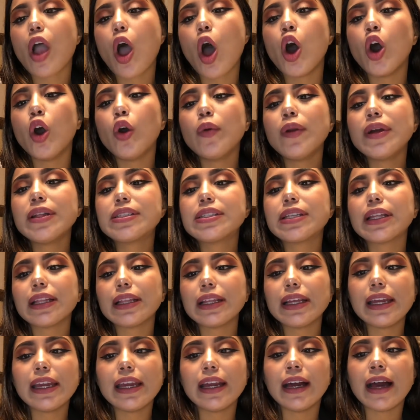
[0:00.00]
Oh, it's
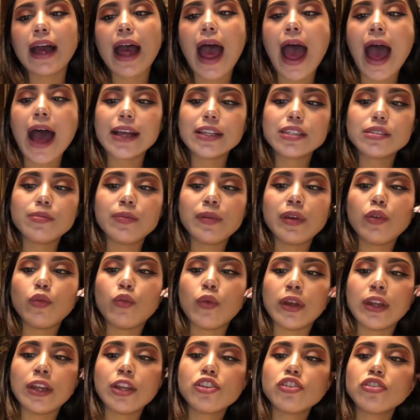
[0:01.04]
Leah asked me,
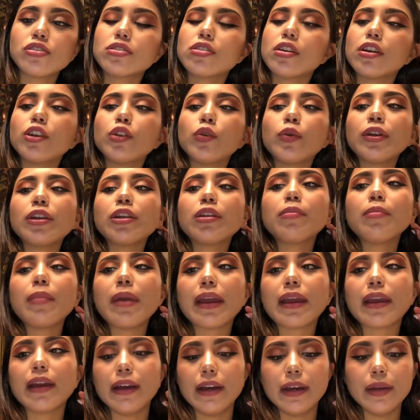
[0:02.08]
when did you start doing your
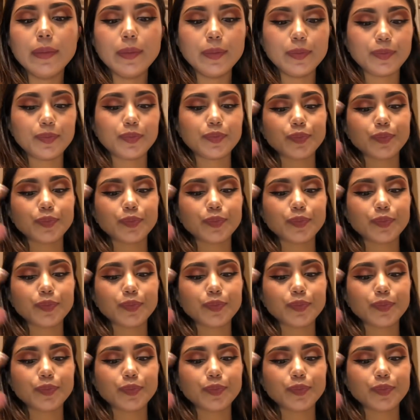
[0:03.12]
makeup?